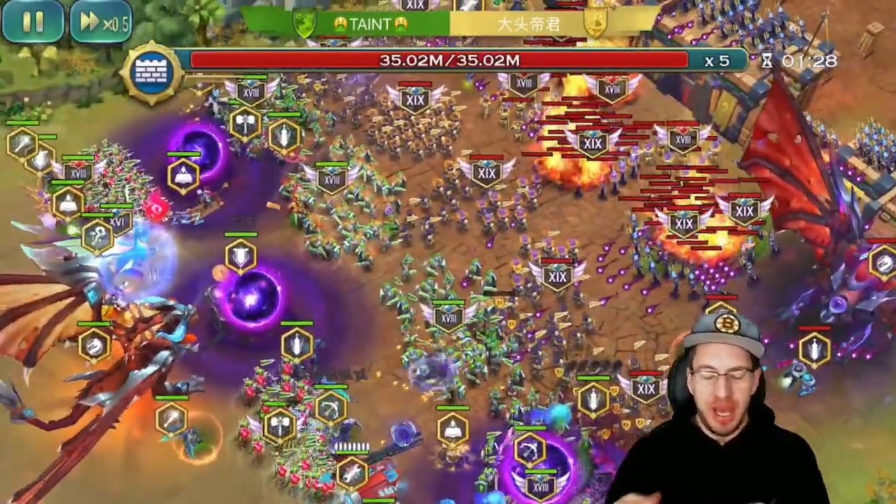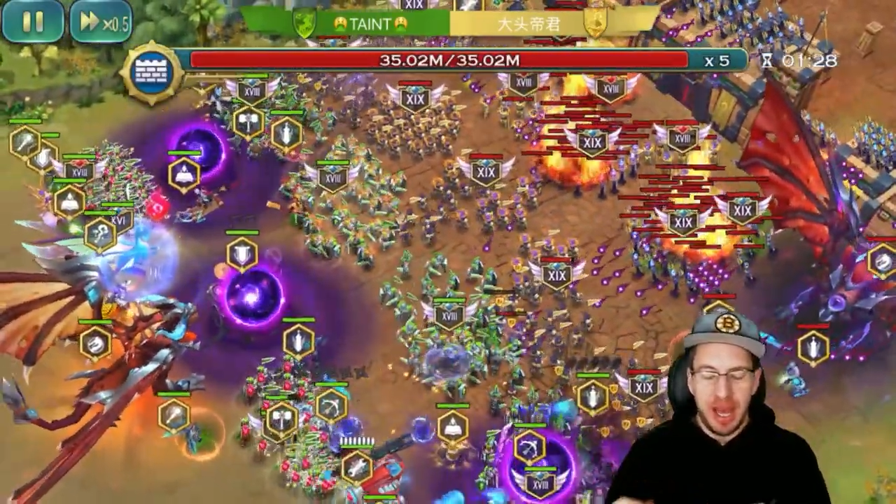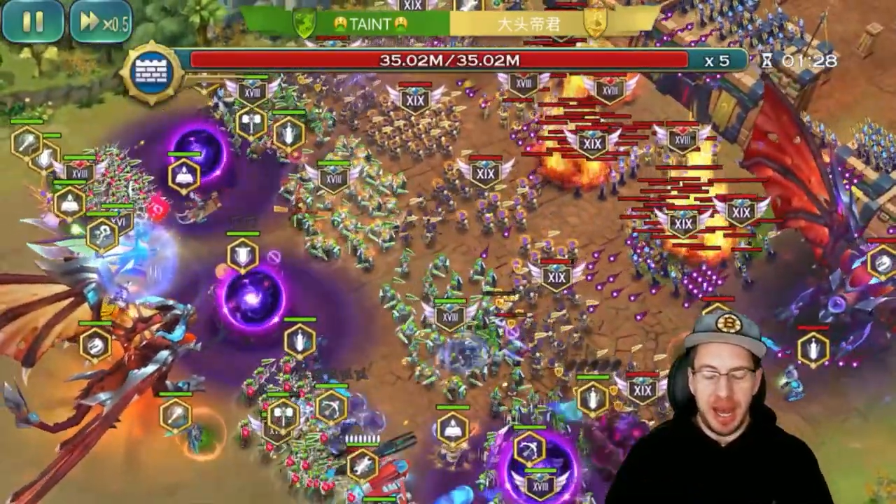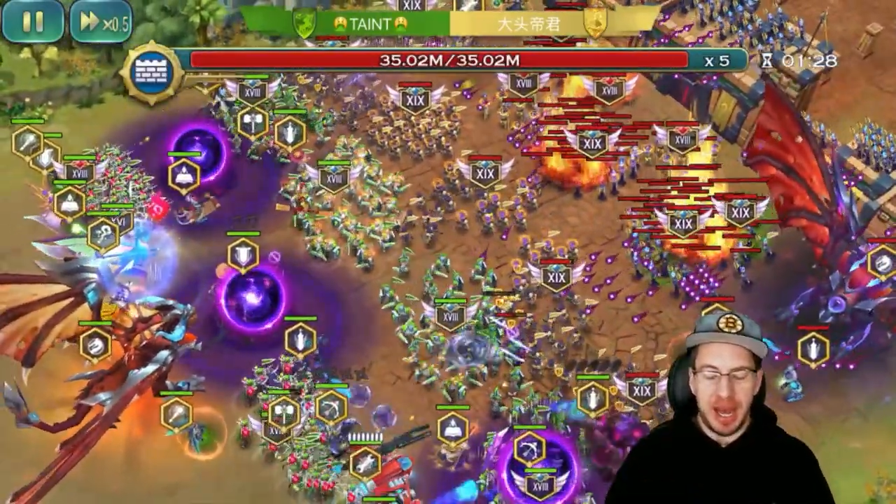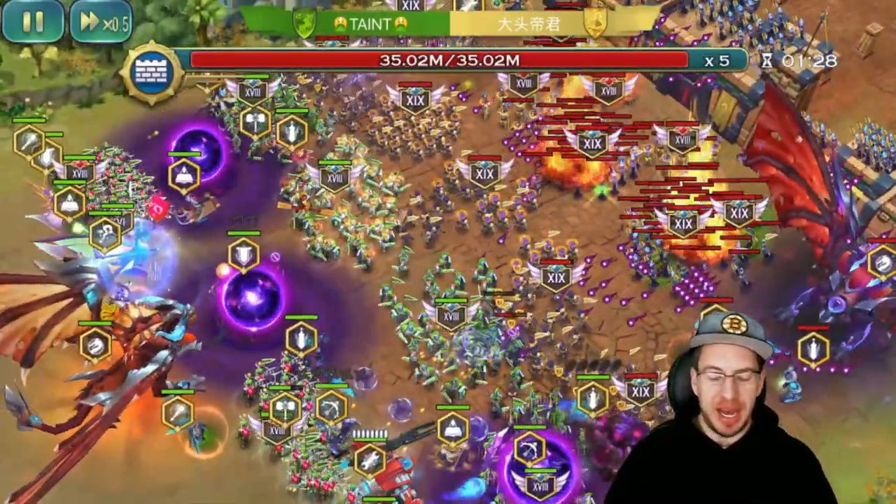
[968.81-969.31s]

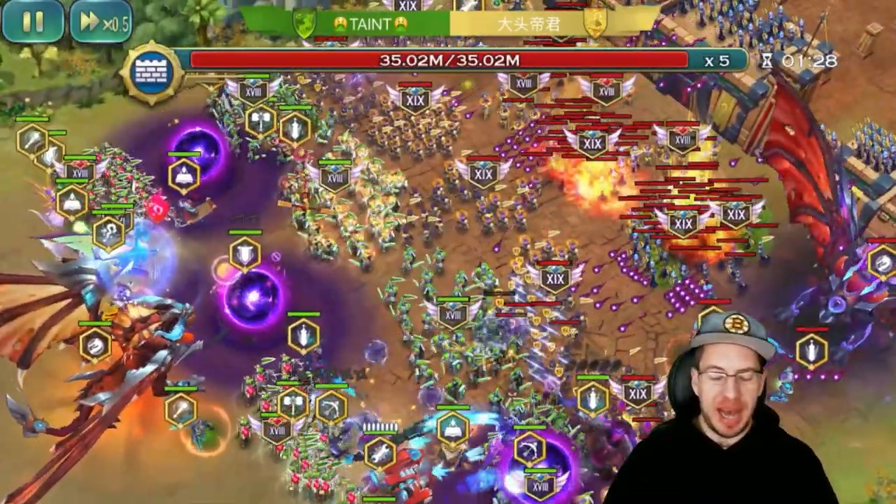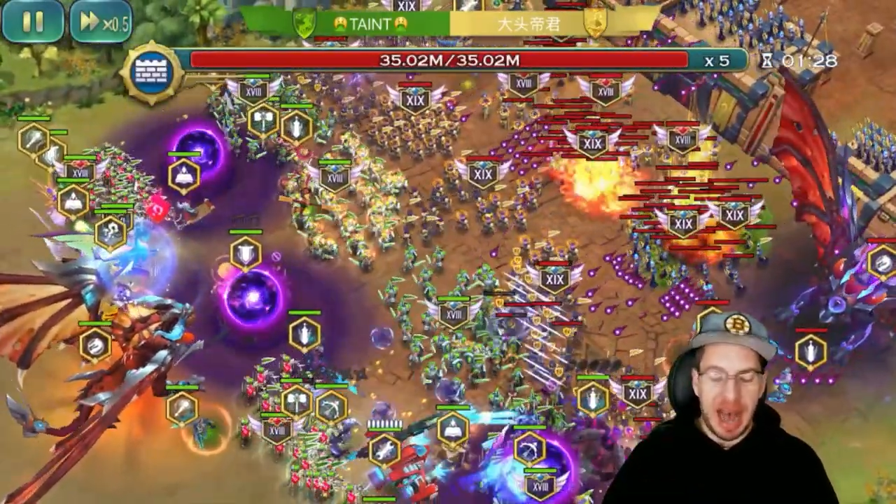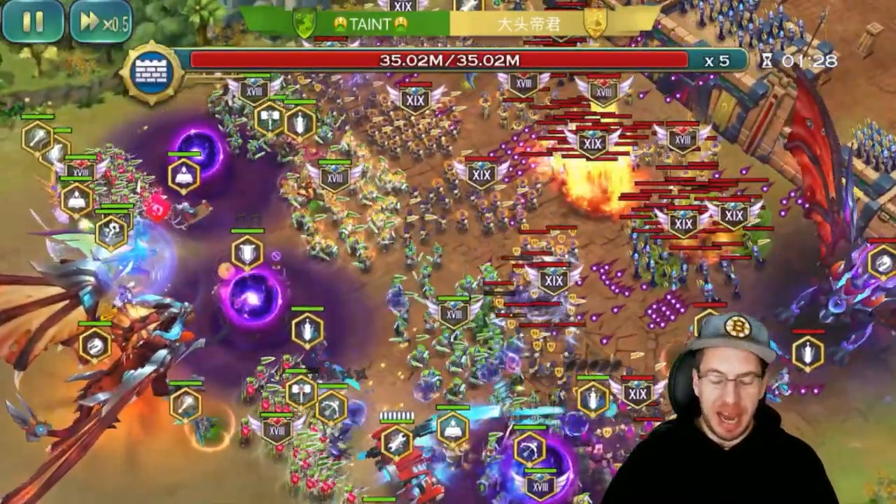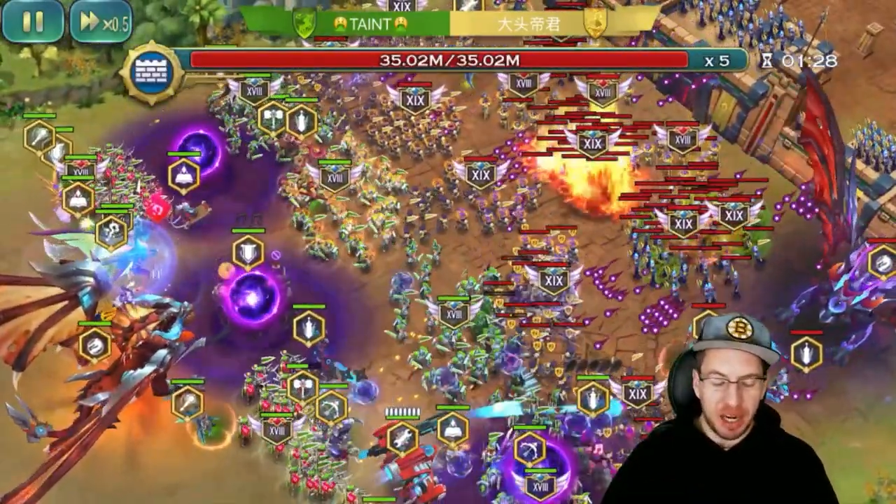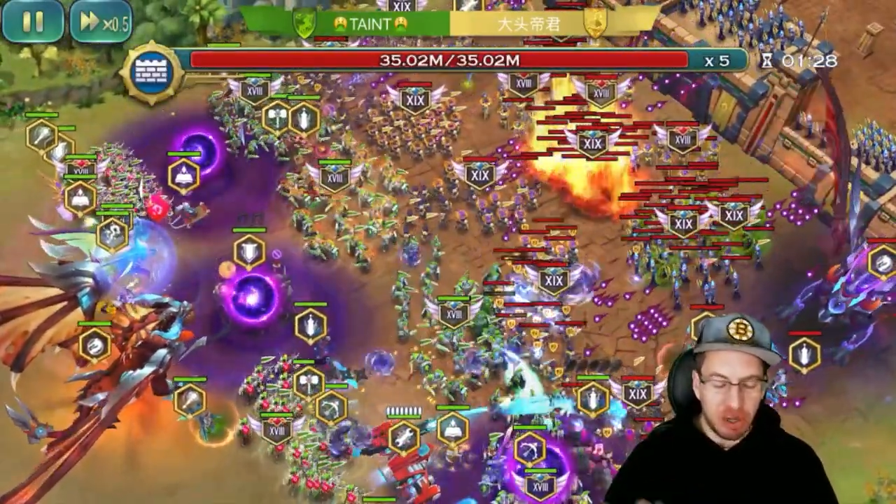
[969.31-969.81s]

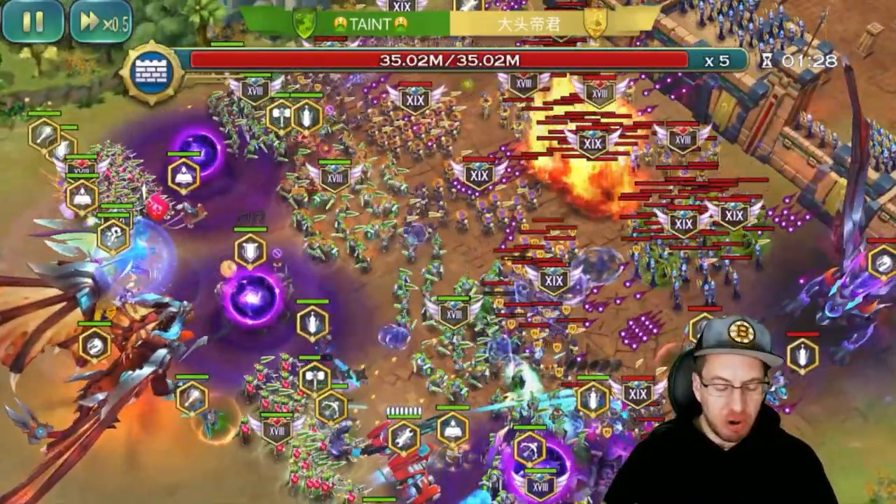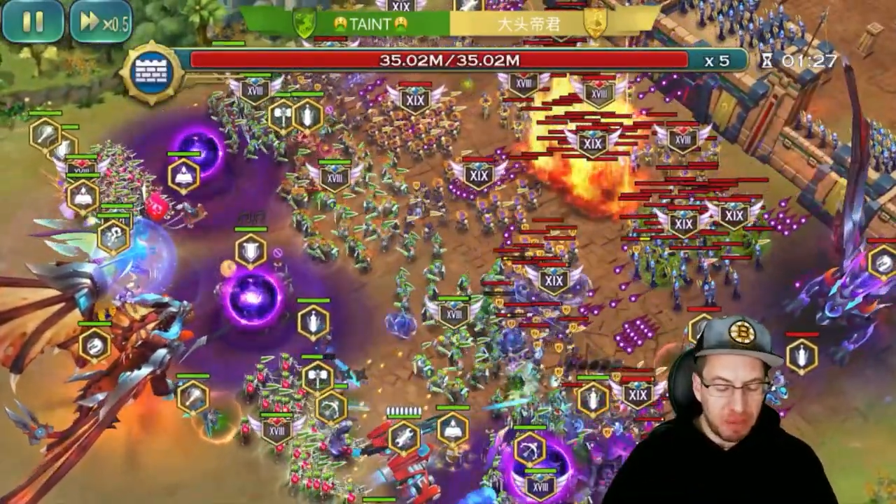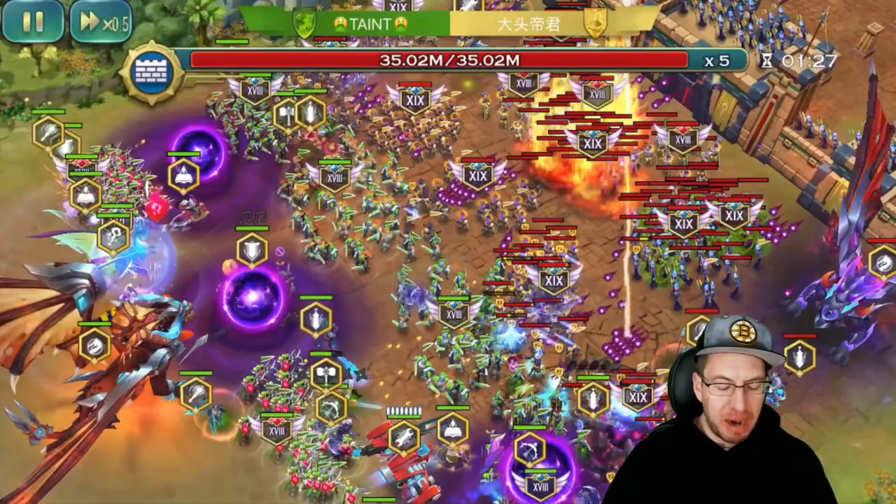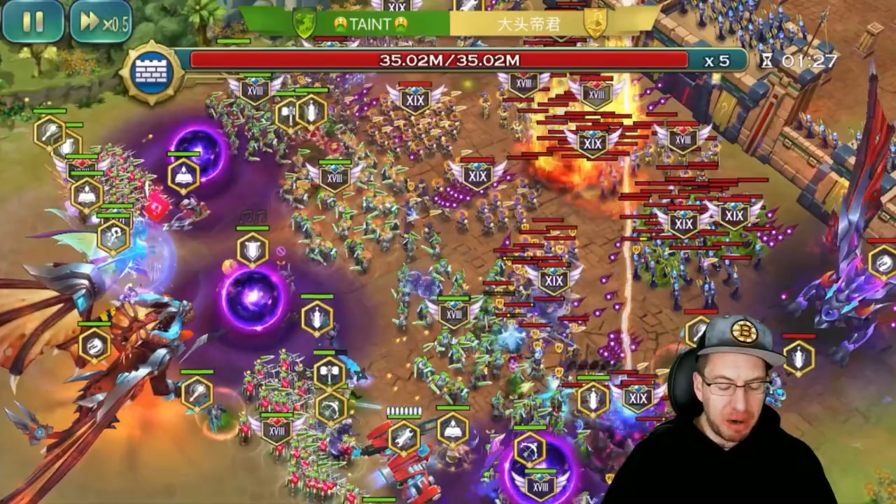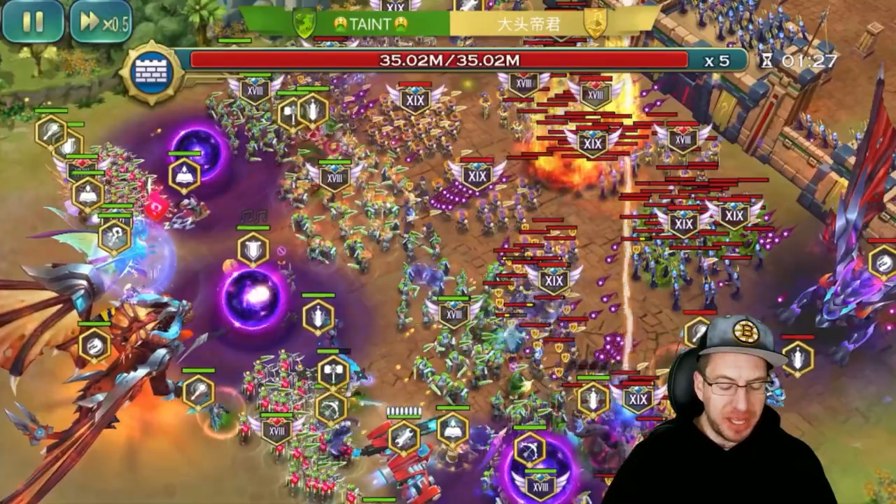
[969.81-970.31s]
Higher core power